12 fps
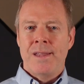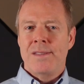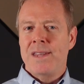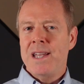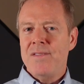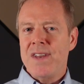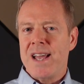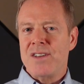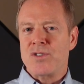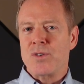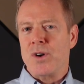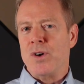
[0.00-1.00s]
Think of it
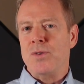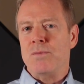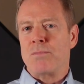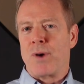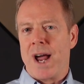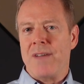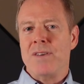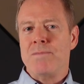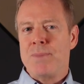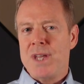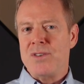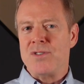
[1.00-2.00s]
as your own
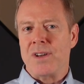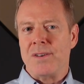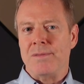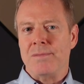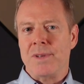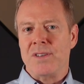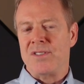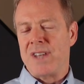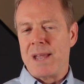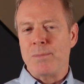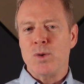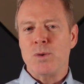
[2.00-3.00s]
private pension,
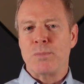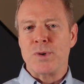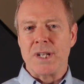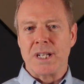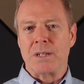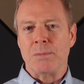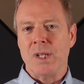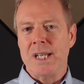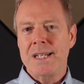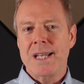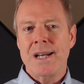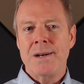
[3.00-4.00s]
stable, predictable
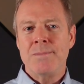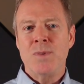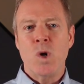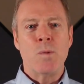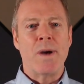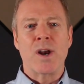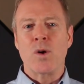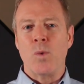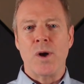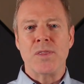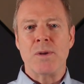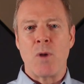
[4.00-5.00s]
income no matter
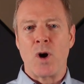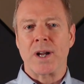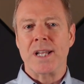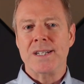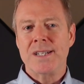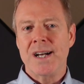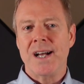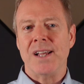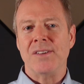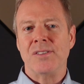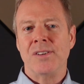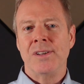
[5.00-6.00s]
what the market
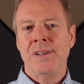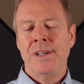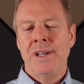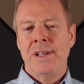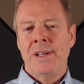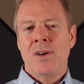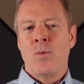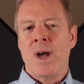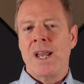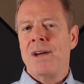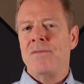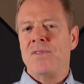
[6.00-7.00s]
does.
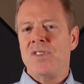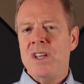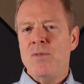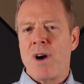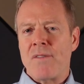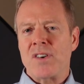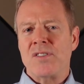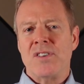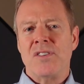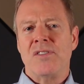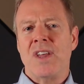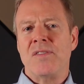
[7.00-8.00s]
While I've seen
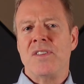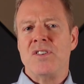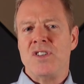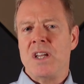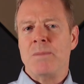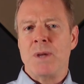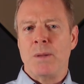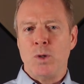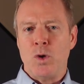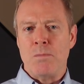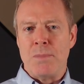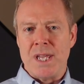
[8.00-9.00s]
references that the
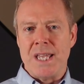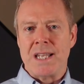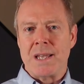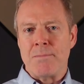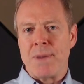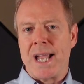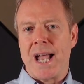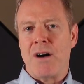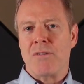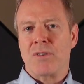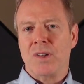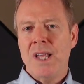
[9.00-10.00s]
GMWB can pay
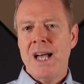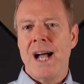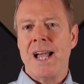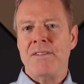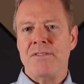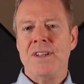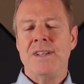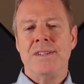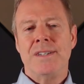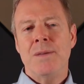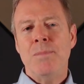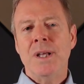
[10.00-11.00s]
out for life, it
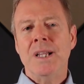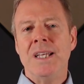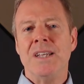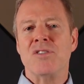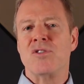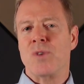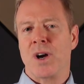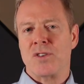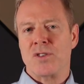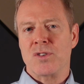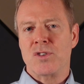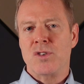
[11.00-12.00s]
typically is
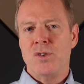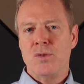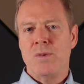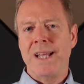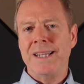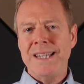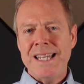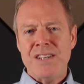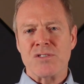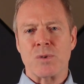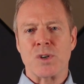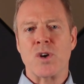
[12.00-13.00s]
structured to at
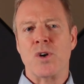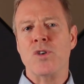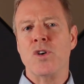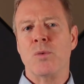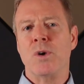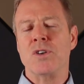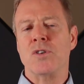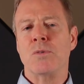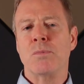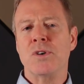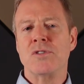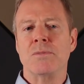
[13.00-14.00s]
least return your
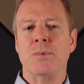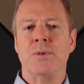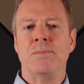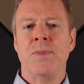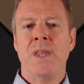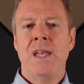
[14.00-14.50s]
original principal.